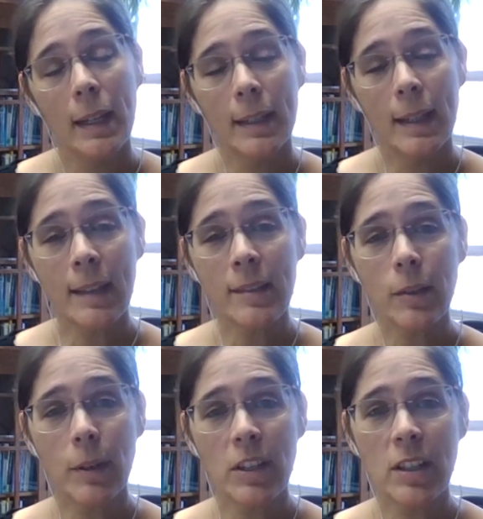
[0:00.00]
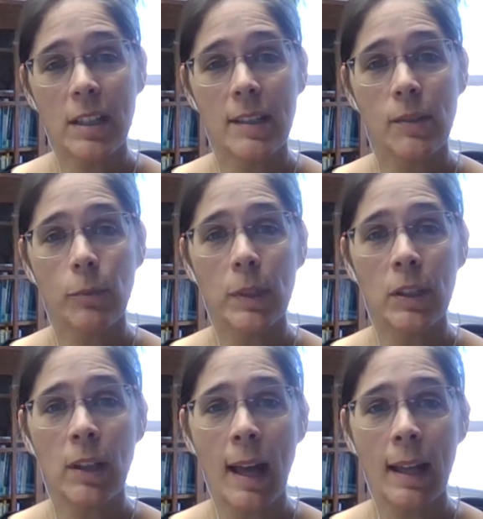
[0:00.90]
The next question is,
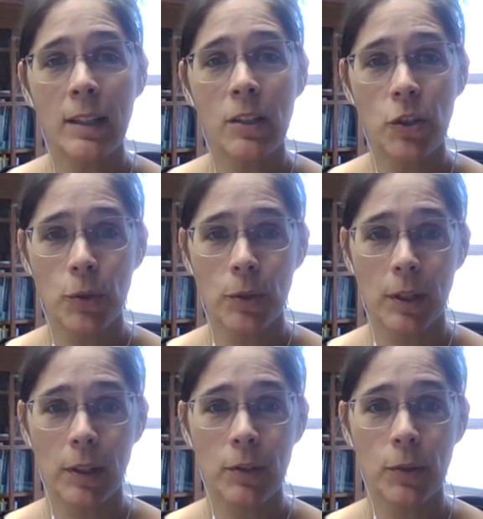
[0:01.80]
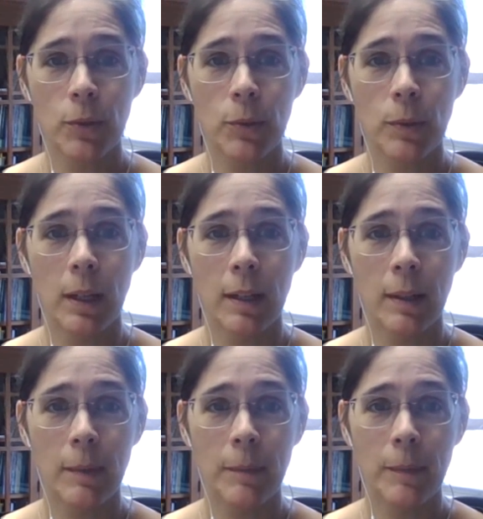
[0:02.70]
will adding sugar to
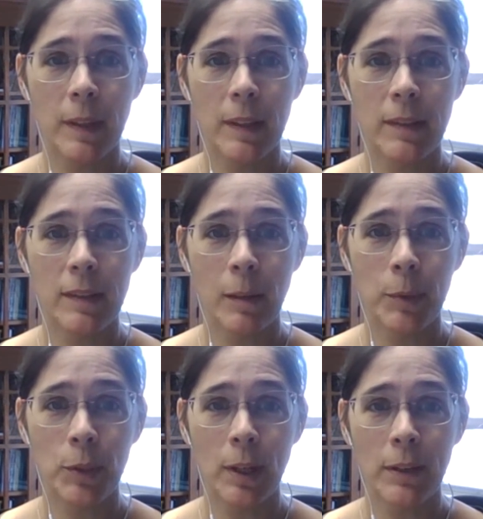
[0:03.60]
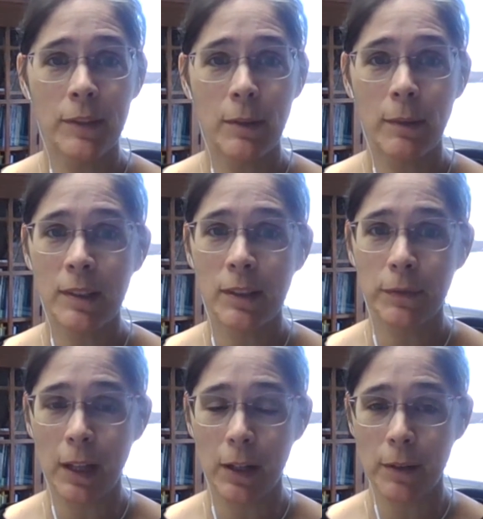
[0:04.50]
WFT, Western
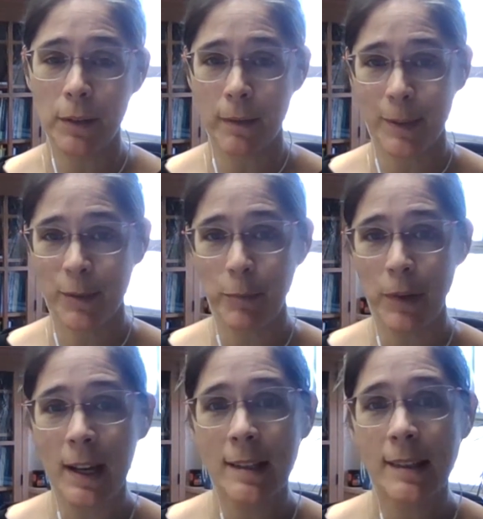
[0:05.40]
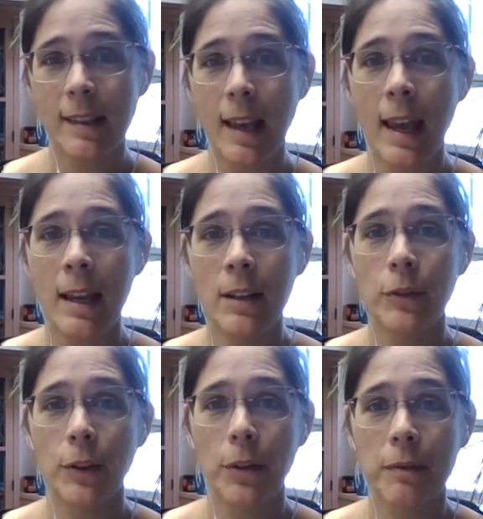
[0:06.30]
Flower Thrips sprays, aid
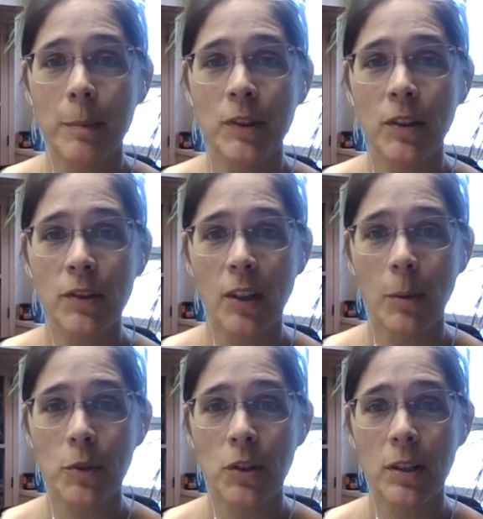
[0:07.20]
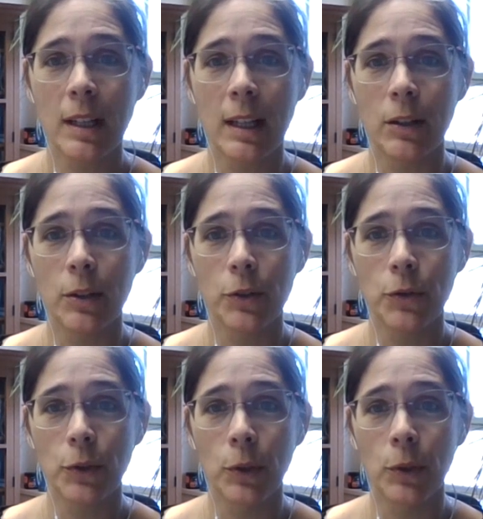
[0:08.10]
for thrips consumption in
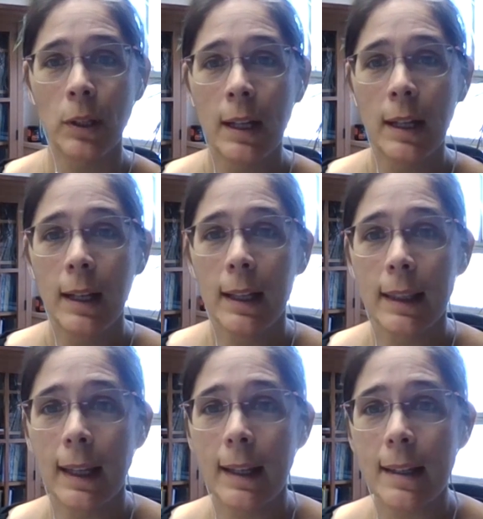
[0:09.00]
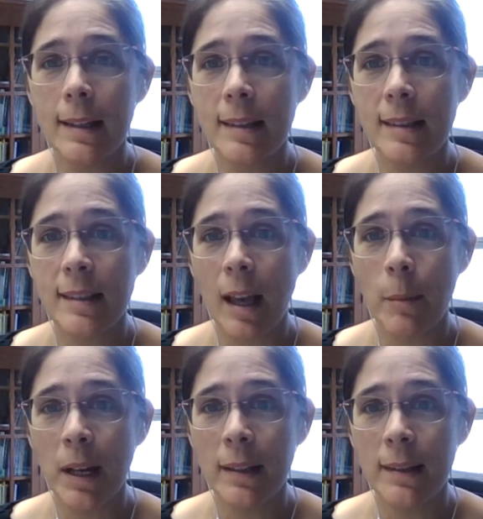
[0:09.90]
control, like
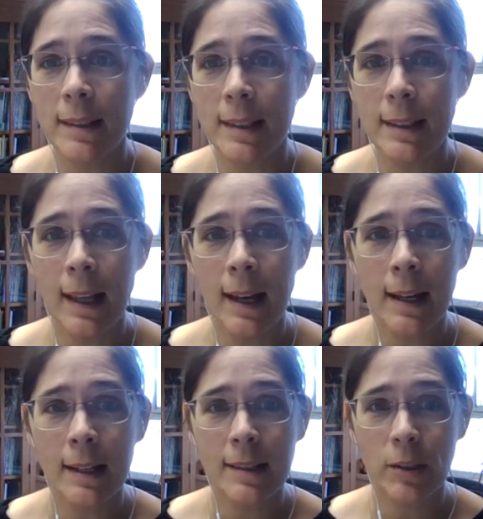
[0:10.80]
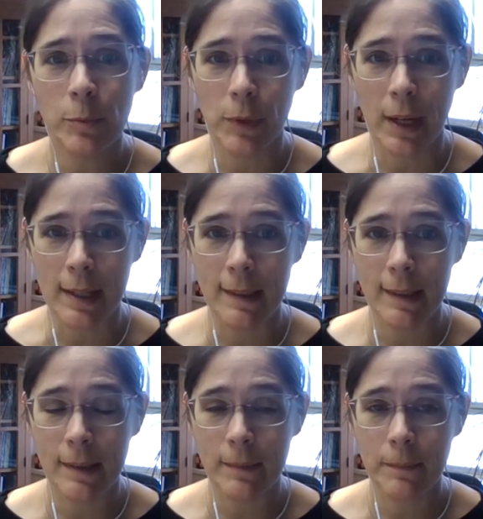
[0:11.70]
Sabadilla
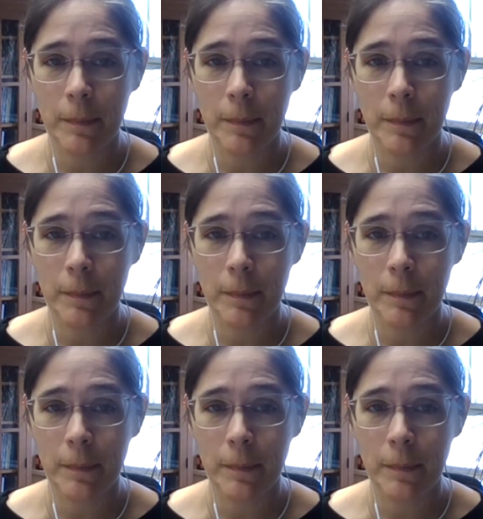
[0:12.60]
sprays?